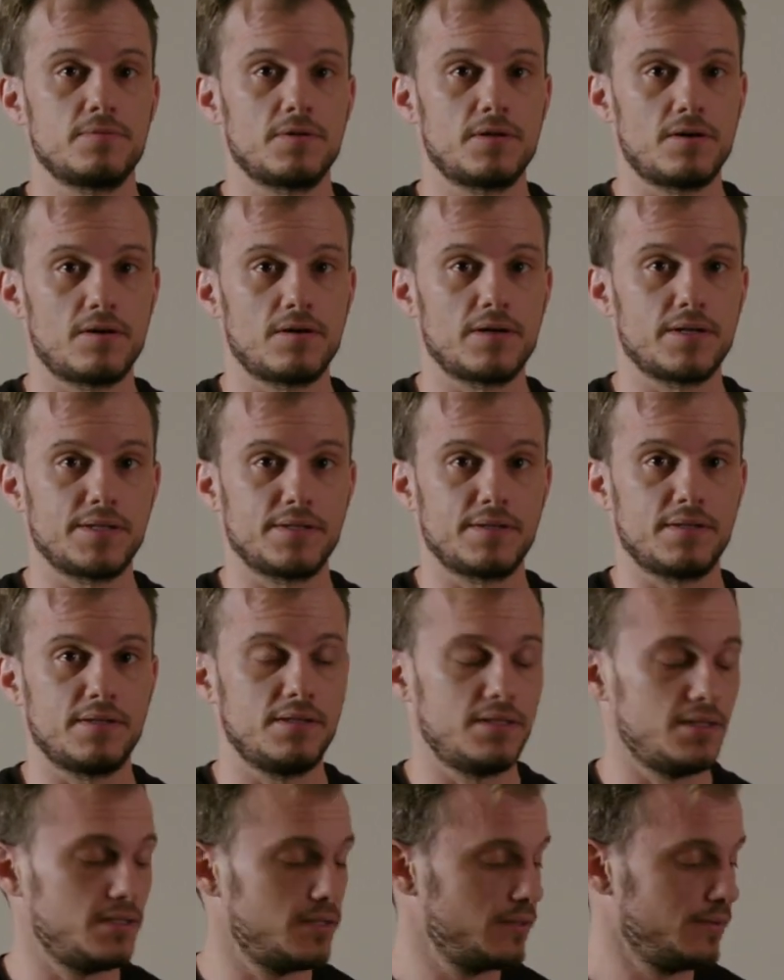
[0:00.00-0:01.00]
regarding
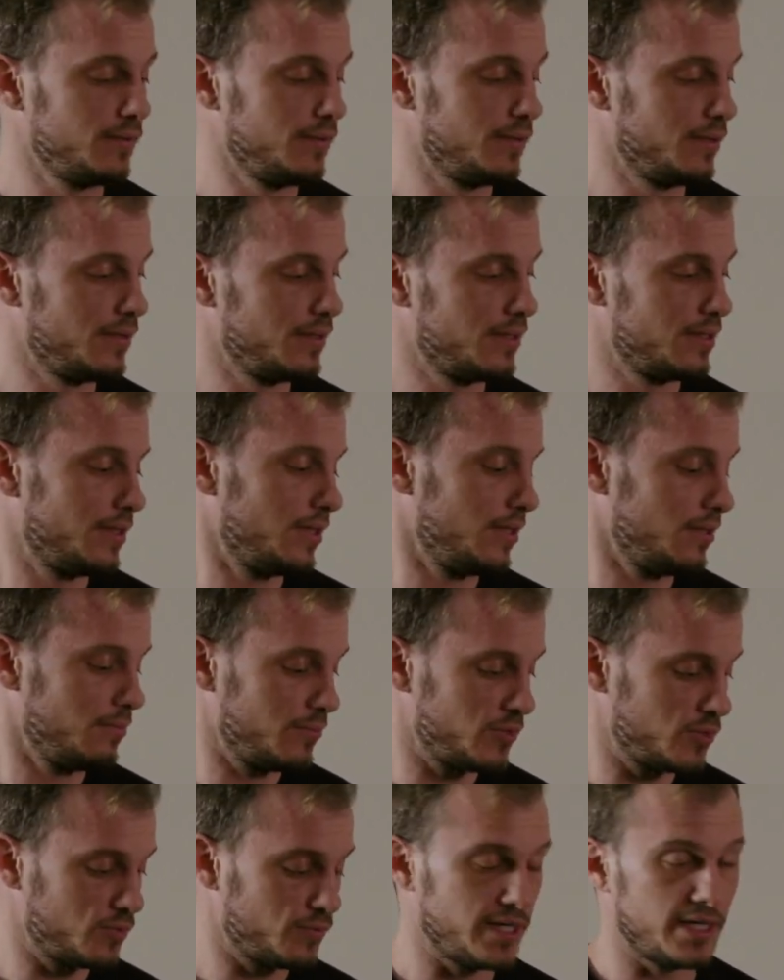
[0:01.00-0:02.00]
the
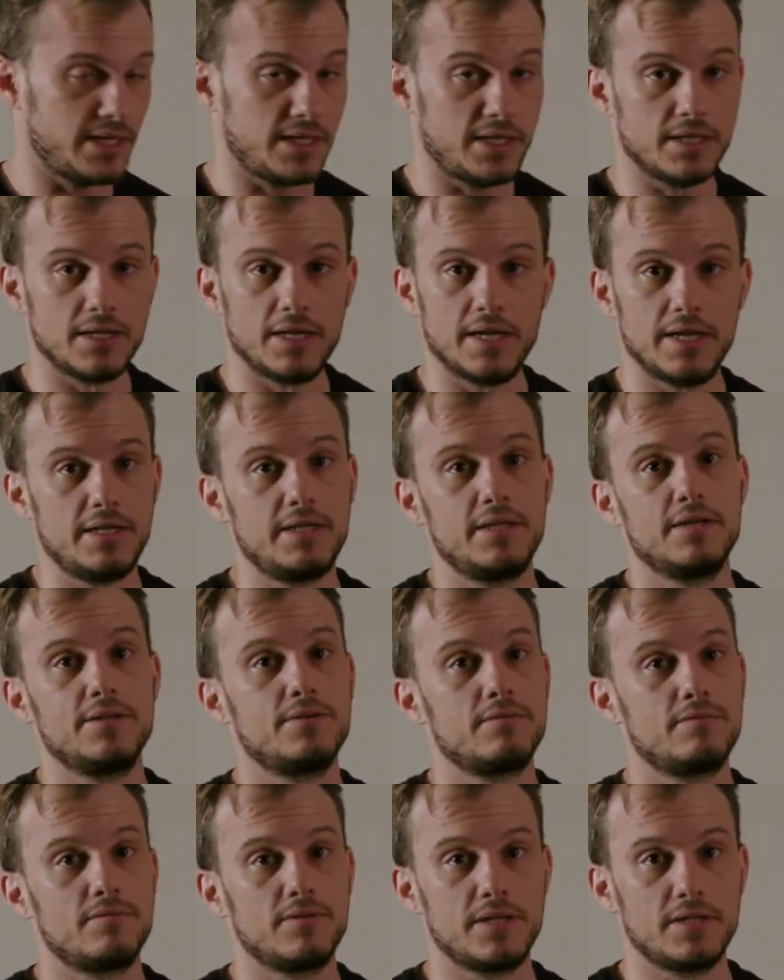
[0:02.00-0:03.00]
Inbetweenie and any
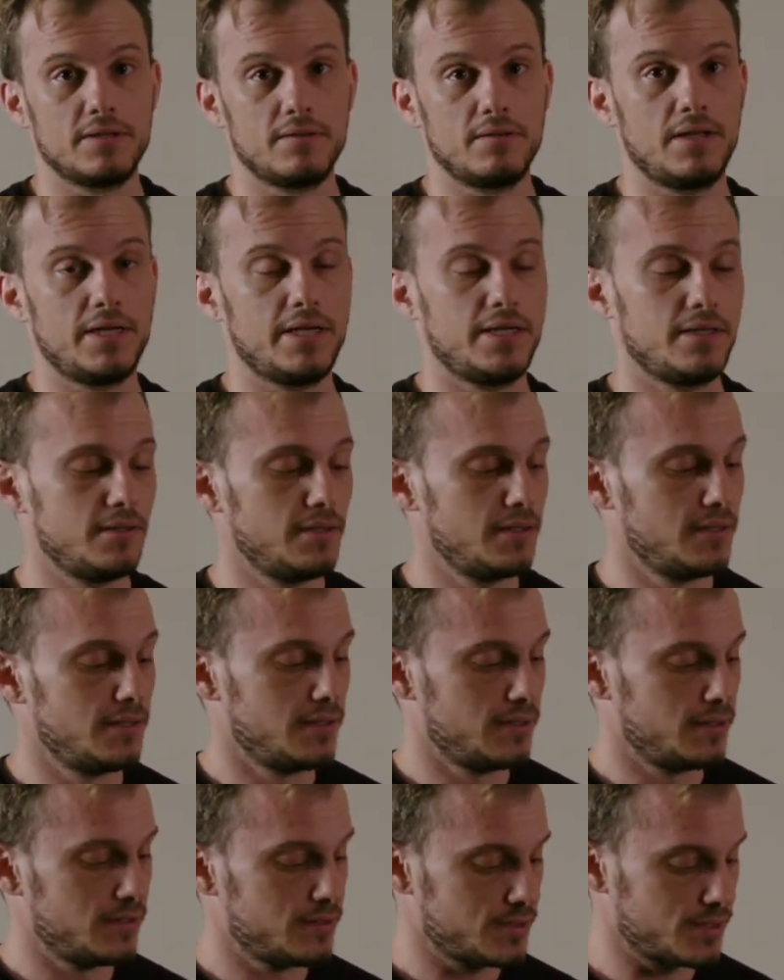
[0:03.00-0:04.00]
other Fresnel light.
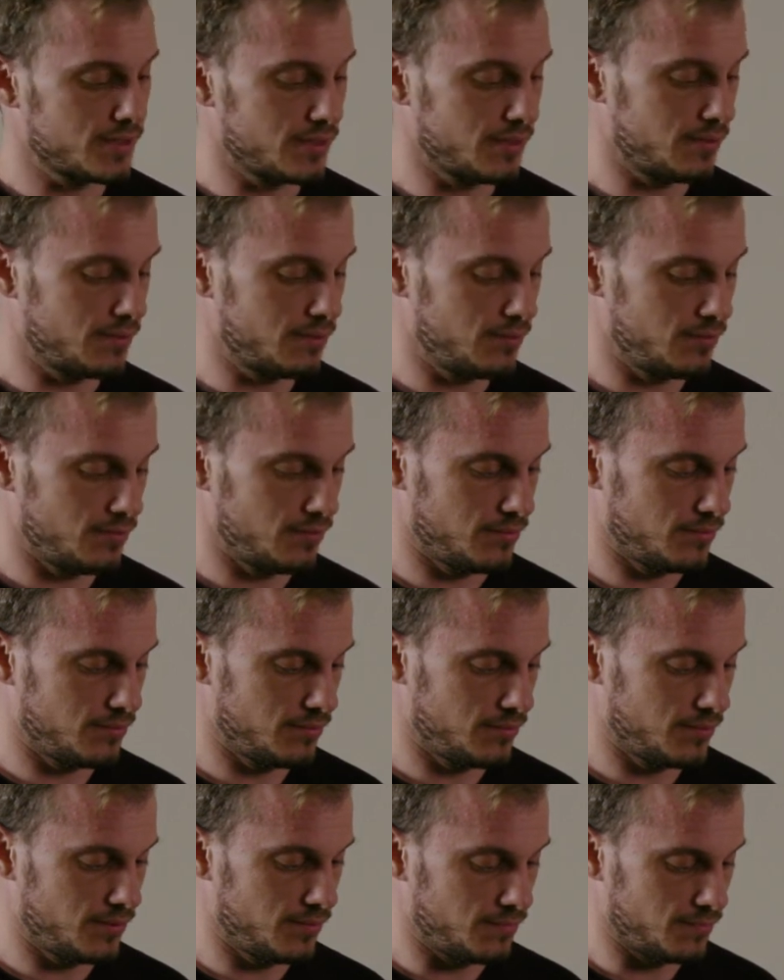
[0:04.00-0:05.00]
So
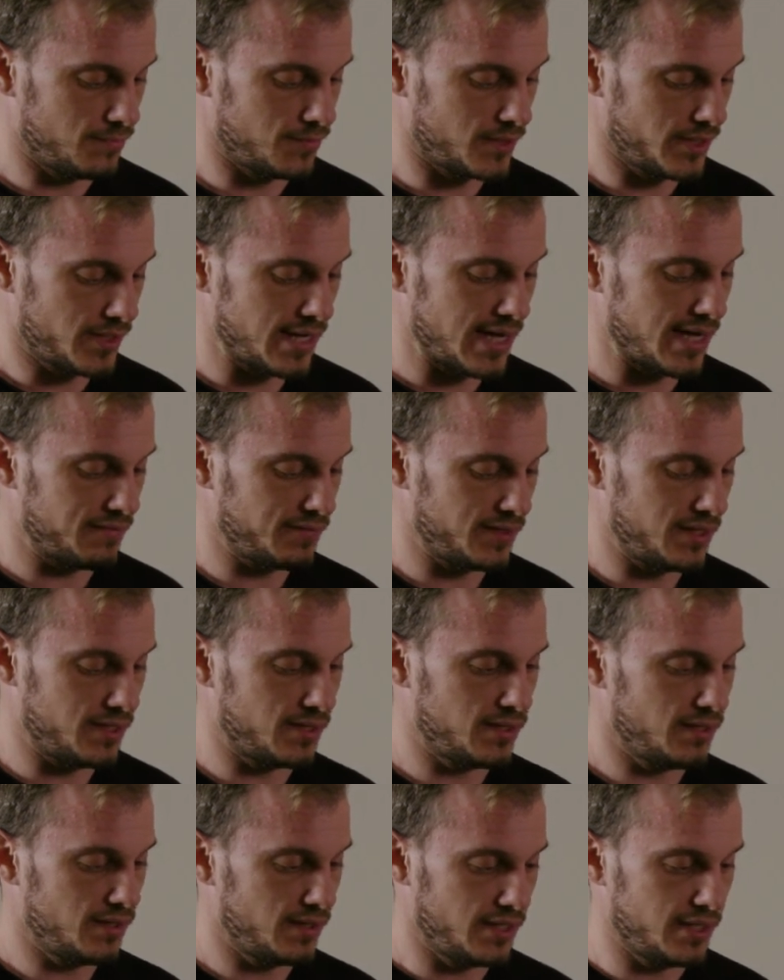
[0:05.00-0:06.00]
what you have
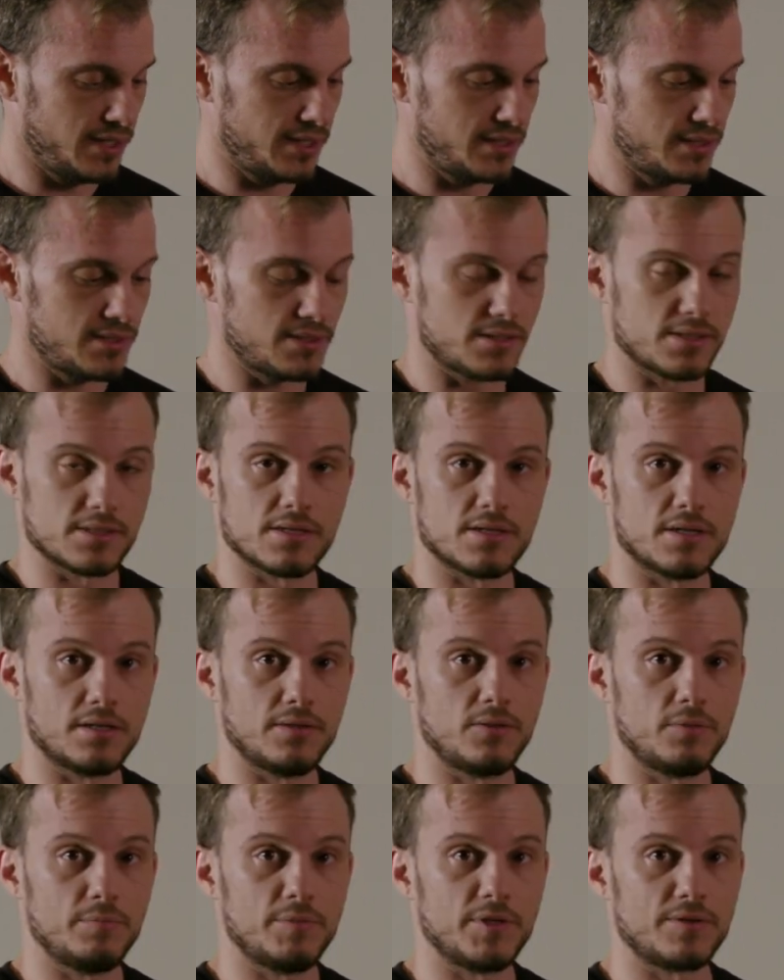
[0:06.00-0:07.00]
here is a
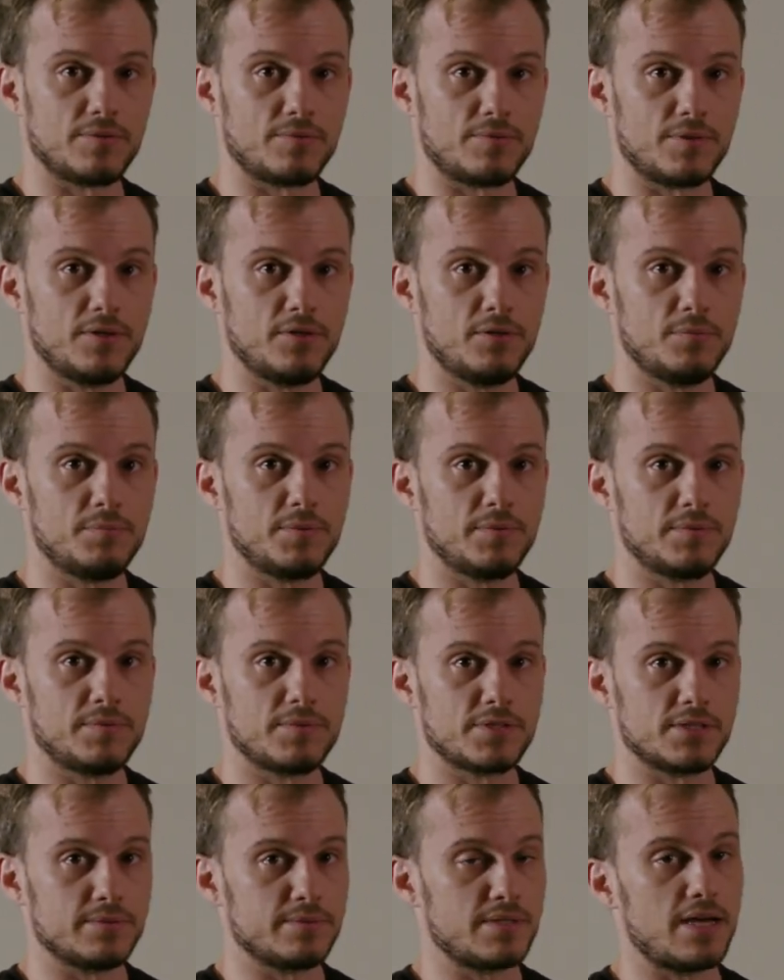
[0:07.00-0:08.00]
little bit of rope.
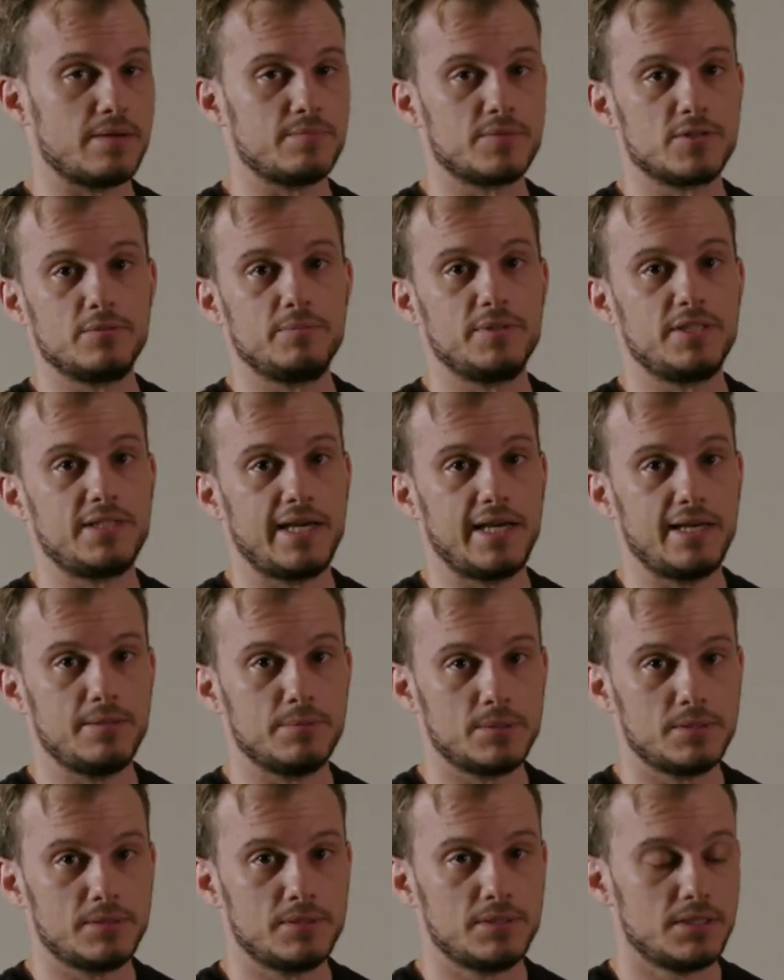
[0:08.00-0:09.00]
Sometimes it'll be
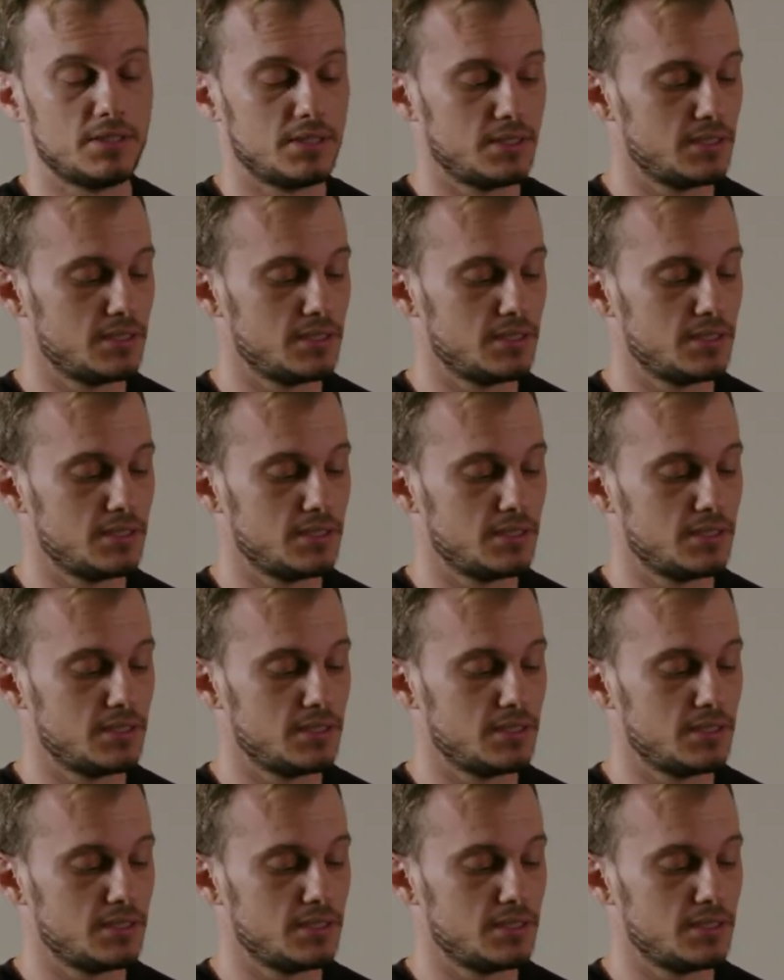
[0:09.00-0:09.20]
cable.